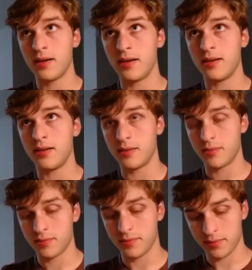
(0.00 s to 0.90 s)

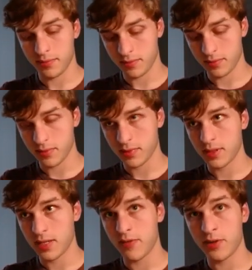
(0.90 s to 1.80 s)
um,
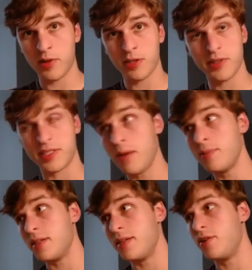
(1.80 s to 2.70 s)
if a directory is
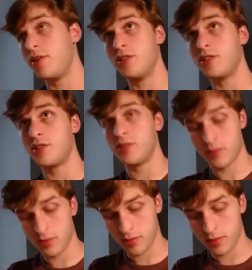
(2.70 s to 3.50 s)
empty, you can just